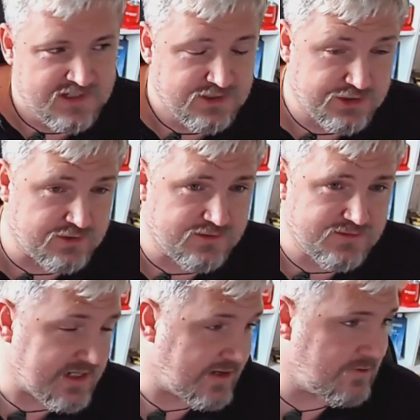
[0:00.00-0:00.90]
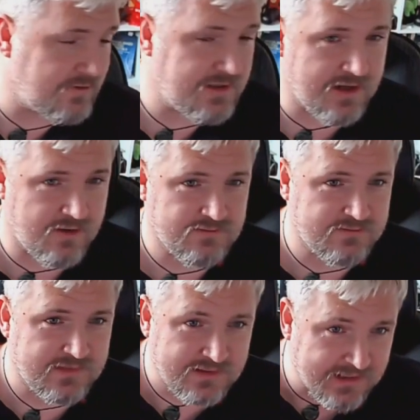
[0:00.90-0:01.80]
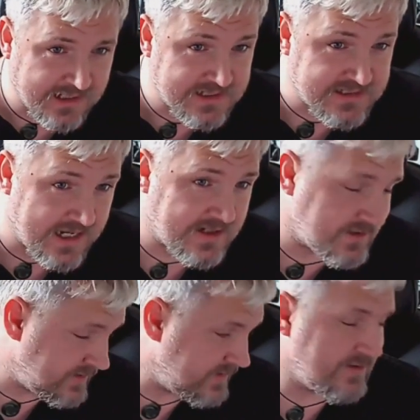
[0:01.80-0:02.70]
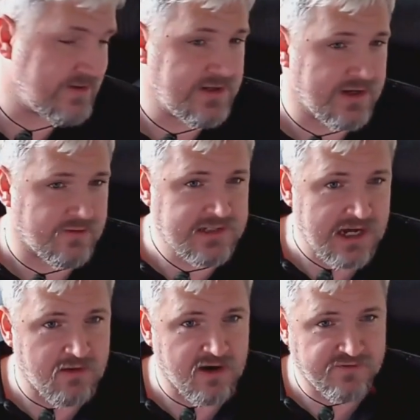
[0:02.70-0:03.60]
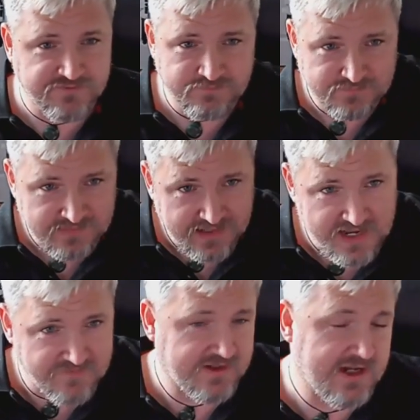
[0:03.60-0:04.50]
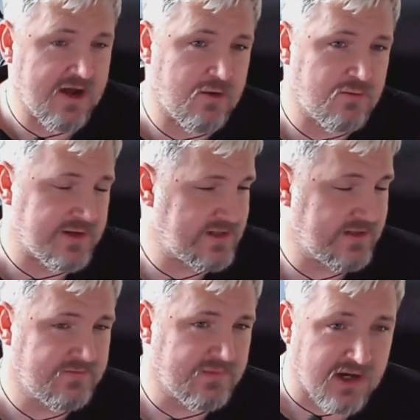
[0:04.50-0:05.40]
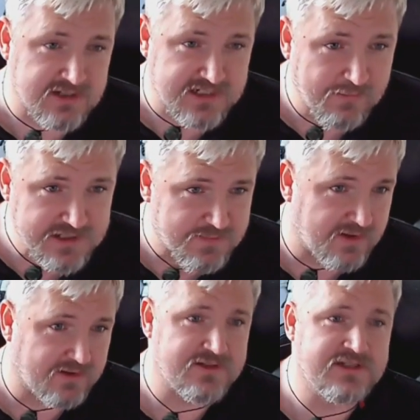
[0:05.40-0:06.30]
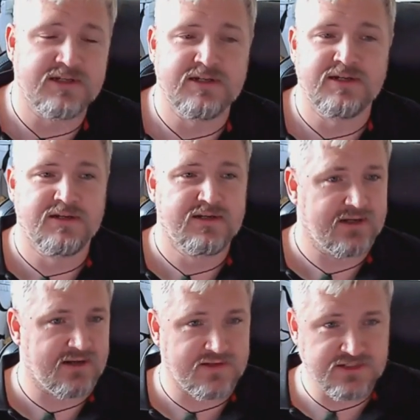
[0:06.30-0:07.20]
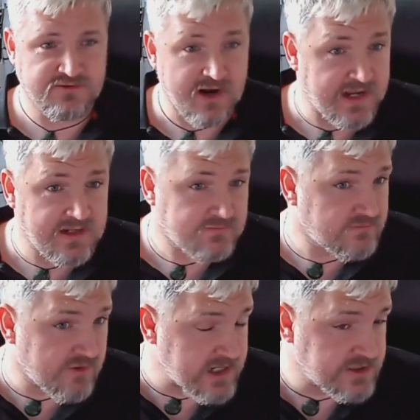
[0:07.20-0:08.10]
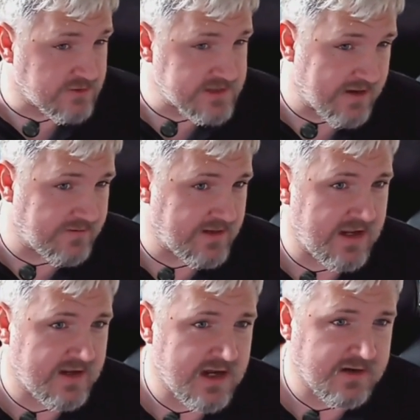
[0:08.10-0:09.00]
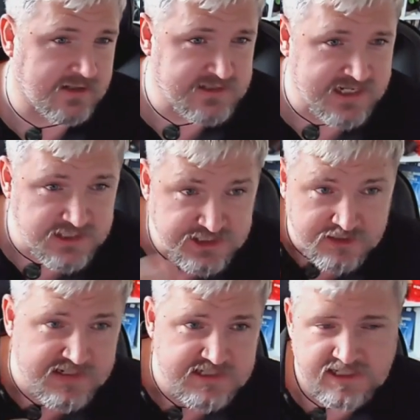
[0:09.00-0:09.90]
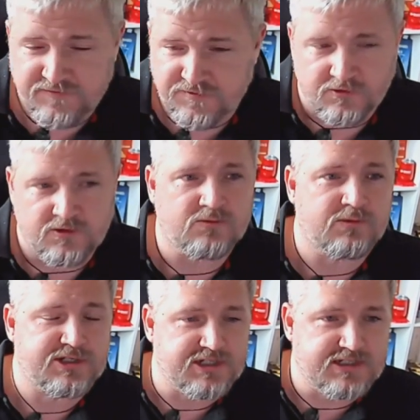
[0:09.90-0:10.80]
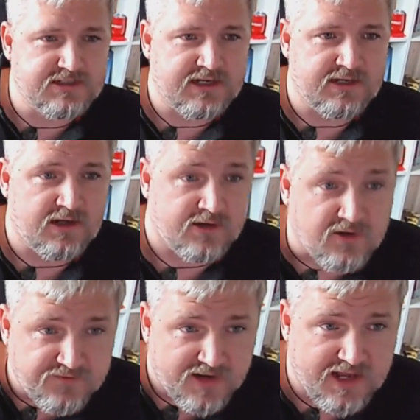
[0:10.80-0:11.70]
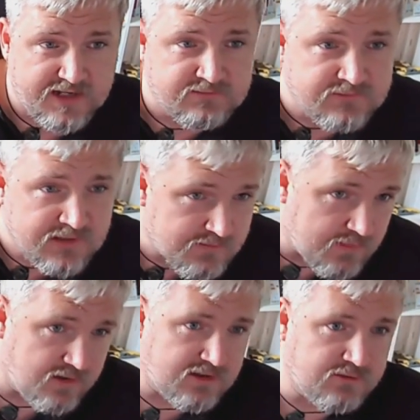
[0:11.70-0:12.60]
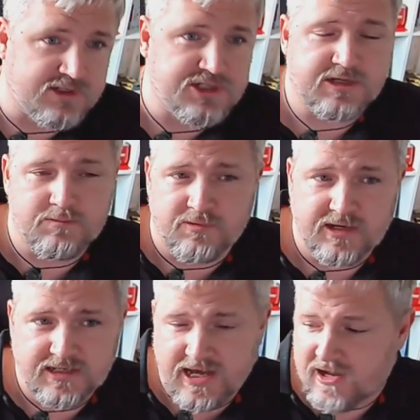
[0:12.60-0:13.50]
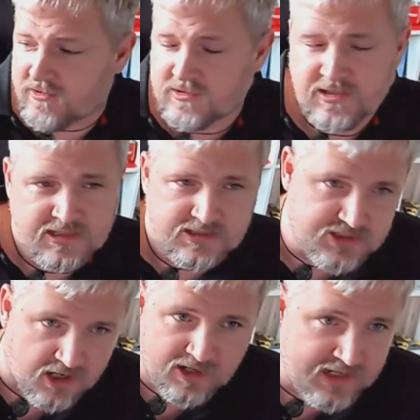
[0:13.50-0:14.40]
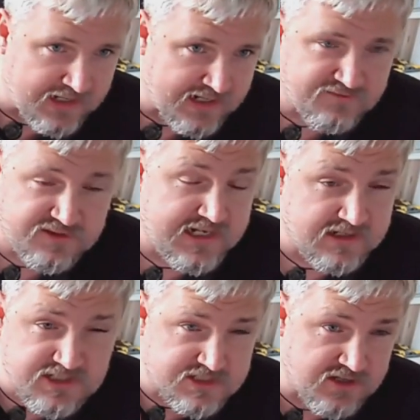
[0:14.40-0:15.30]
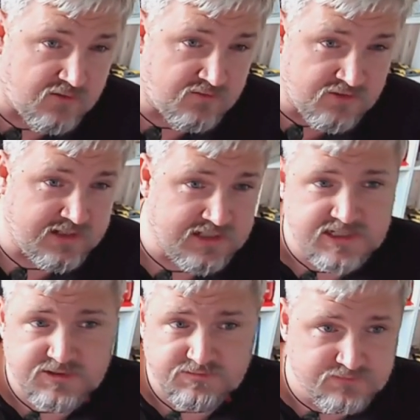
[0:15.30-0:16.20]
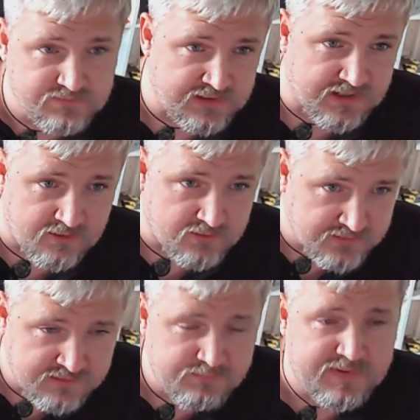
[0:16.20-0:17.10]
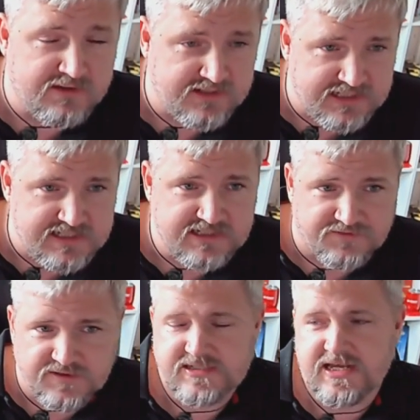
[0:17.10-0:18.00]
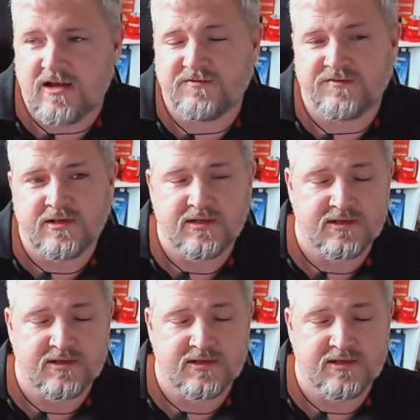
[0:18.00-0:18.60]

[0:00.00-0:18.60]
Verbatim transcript: Sure. So, you know, like I said, you know, go off, have a go with large language models. You know, there's great great tools out there. I'm going to say GPT4All, which is an, an offline model which you can bring down Dolly and everything else and start running this, you know, building this stuff yourself.